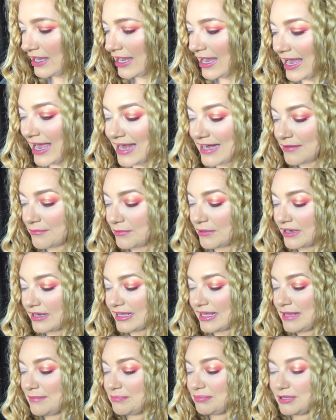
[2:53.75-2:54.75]
I had it where I
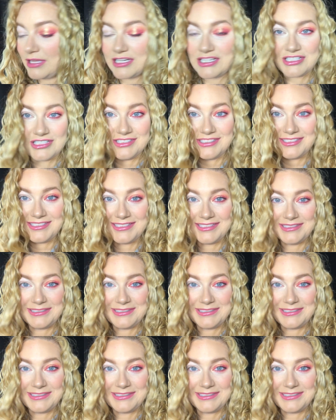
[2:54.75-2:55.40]
keep blushes.